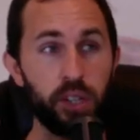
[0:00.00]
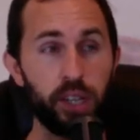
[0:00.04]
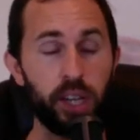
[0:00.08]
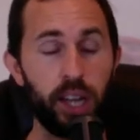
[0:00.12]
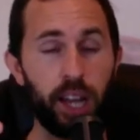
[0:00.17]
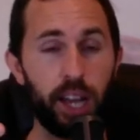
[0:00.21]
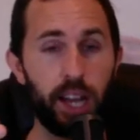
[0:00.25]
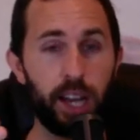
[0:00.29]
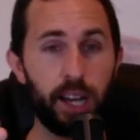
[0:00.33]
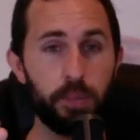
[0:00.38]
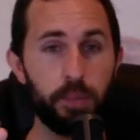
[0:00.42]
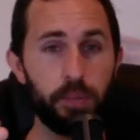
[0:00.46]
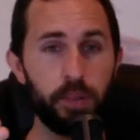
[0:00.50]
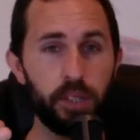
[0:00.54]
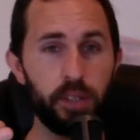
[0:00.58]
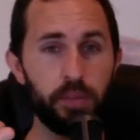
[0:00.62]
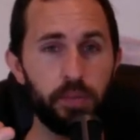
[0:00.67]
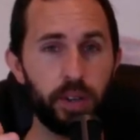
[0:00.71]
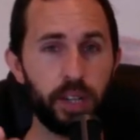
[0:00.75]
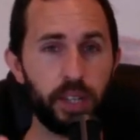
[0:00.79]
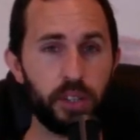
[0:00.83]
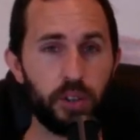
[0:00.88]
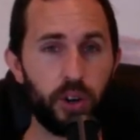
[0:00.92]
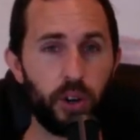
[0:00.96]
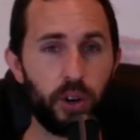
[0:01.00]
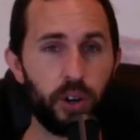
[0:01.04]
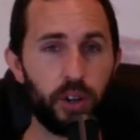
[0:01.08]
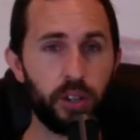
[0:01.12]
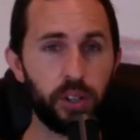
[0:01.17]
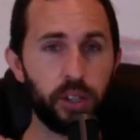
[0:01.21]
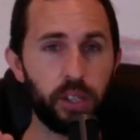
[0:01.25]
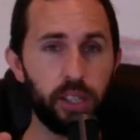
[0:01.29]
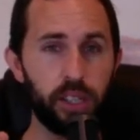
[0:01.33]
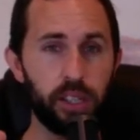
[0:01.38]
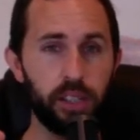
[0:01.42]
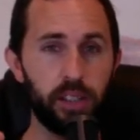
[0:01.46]
going to happen if I
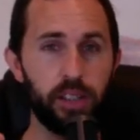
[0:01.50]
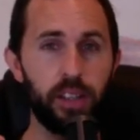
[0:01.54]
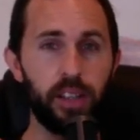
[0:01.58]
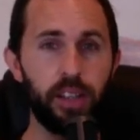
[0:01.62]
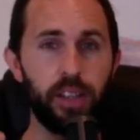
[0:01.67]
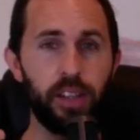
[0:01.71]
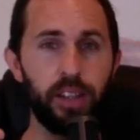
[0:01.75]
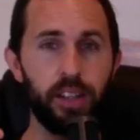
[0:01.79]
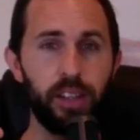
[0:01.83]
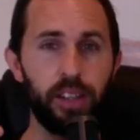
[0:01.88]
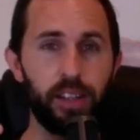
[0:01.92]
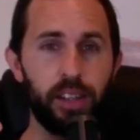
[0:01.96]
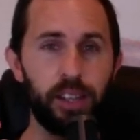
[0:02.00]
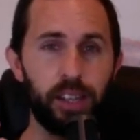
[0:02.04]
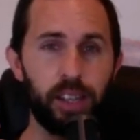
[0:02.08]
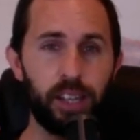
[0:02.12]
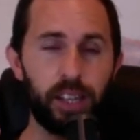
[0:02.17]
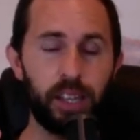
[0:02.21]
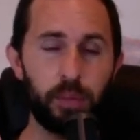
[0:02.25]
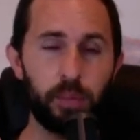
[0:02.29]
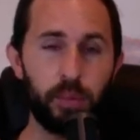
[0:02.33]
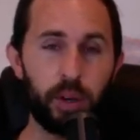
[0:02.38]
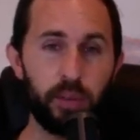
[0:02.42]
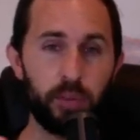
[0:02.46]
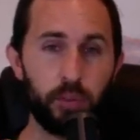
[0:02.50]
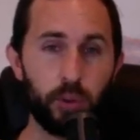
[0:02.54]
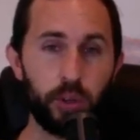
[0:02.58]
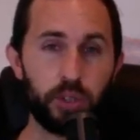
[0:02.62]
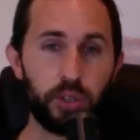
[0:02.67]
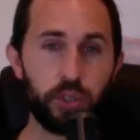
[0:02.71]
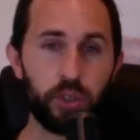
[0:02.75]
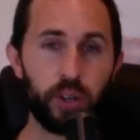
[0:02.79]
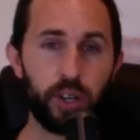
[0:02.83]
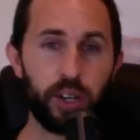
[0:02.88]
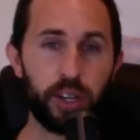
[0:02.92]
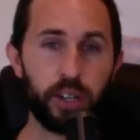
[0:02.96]
talk and my voice
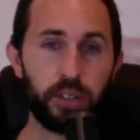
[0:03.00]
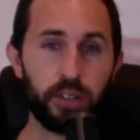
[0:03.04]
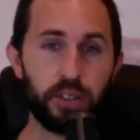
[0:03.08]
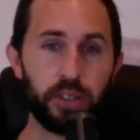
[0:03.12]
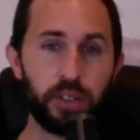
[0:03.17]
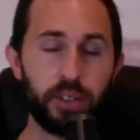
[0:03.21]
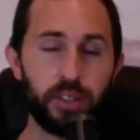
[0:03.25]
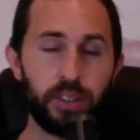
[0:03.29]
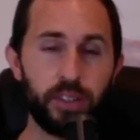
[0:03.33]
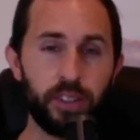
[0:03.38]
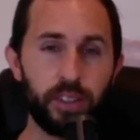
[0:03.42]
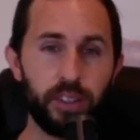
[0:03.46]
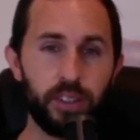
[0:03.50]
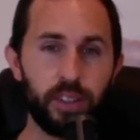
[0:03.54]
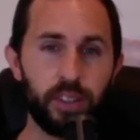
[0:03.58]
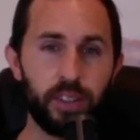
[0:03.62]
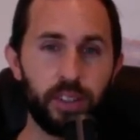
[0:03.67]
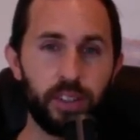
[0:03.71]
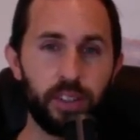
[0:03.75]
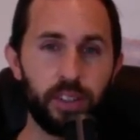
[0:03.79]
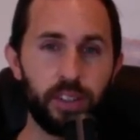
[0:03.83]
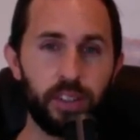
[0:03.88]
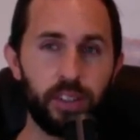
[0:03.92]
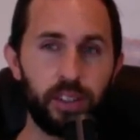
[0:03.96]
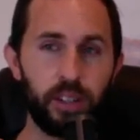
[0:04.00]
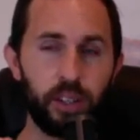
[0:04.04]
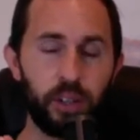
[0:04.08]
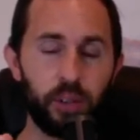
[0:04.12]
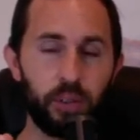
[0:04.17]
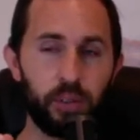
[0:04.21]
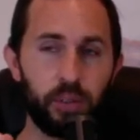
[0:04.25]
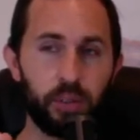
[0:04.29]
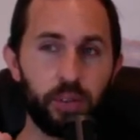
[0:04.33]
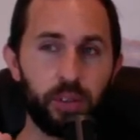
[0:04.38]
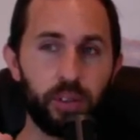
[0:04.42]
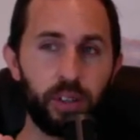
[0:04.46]
cracks? You
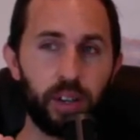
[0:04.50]
know,